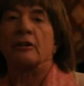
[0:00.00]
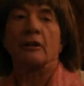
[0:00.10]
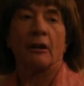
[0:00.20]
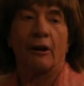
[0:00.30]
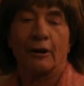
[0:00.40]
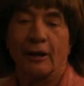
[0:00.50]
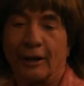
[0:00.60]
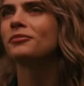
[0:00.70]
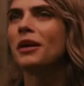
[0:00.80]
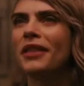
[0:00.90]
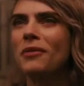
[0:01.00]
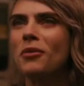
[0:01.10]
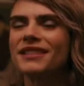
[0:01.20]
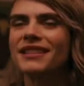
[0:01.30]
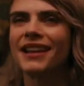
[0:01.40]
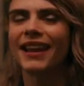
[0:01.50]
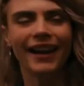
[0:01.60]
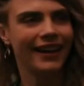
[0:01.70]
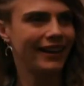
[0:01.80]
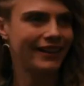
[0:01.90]
more. The game leads to
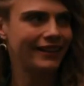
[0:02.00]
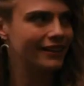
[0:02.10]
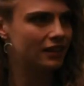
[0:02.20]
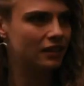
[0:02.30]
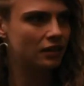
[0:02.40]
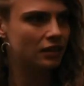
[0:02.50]
Alice admitting that